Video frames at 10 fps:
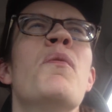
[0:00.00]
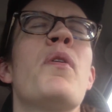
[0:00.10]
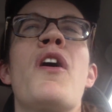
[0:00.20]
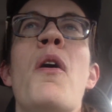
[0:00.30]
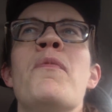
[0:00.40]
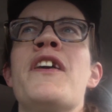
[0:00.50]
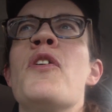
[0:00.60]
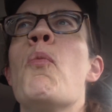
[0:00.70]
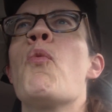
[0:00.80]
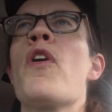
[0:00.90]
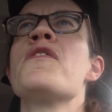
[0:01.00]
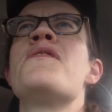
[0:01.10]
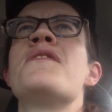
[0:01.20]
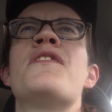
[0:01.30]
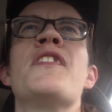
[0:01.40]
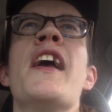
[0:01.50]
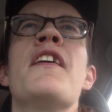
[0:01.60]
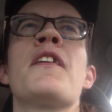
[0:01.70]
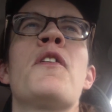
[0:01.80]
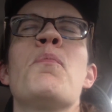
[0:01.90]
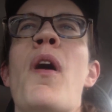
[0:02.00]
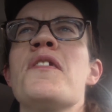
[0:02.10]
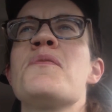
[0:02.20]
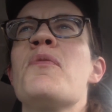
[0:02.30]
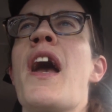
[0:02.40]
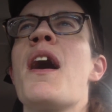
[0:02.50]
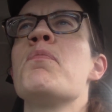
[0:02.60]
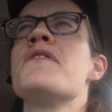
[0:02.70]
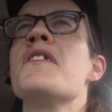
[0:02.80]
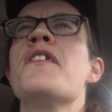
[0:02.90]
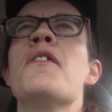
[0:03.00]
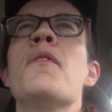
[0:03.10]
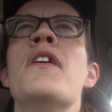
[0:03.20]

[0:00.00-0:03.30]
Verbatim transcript: become like the worst thing that could possibly happen to you.